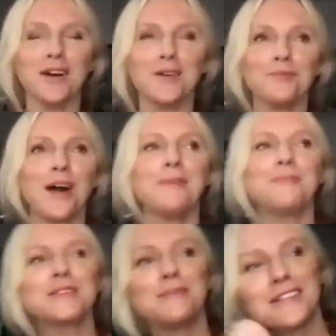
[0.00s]
my
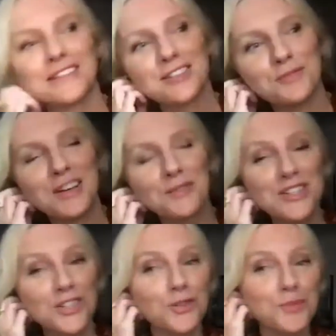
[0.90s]
perspective because we
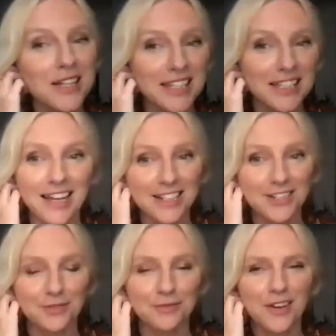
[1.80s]
do really like
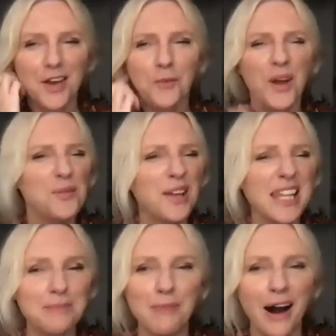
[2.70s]
to, we really
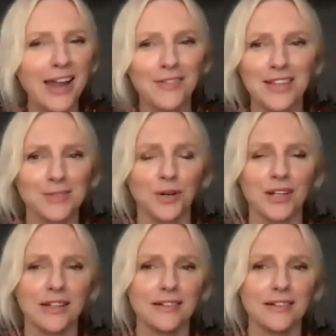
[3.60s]
mind this one.